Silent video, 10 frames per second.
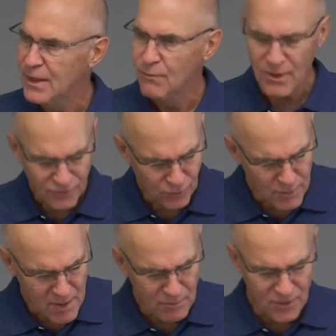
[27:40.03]
We have to
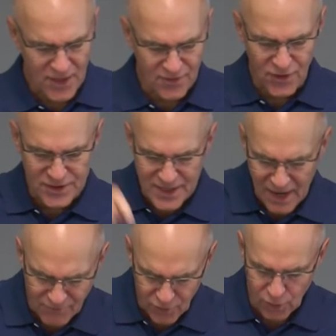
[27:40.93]
remember that the
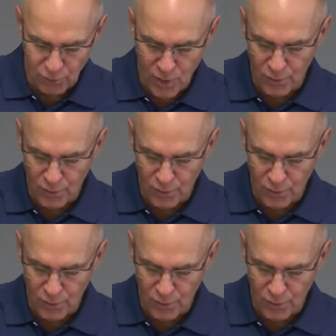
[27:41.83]
devil will